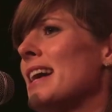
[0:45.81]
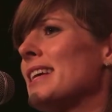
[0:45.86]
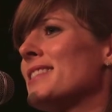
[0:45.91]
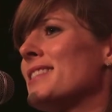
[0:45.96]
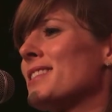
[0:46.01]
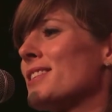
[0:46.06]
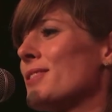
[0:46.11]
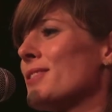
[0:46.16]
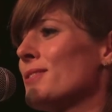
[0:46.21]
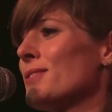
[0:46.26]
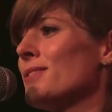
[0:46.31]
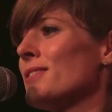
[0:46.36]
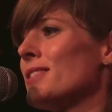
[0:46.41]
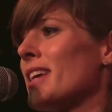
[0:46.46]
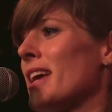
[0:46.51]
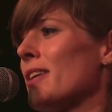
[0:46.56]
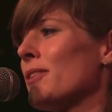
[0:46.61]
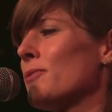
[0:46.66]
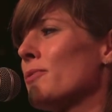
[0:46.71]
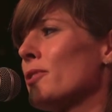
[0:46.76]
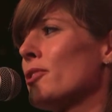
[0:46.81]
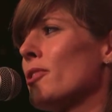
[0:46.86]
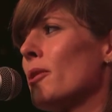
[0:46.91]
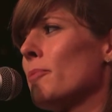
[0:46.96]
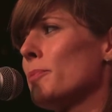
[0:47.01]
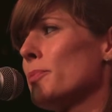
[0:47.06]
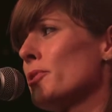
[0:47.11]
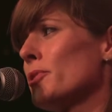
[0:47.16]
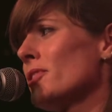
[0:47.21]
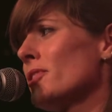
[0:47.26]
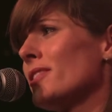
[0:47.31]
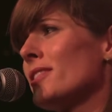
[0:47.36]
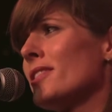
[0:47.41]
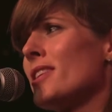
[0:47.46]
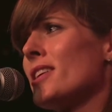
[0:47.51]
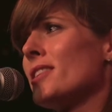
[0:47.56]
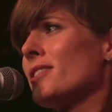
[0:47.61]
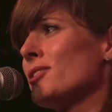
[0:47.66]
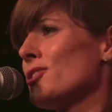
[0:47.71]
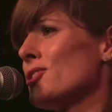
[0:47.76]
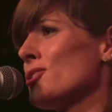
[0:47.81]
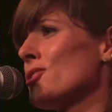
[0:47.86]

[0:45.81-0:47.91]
depression, drug use, mental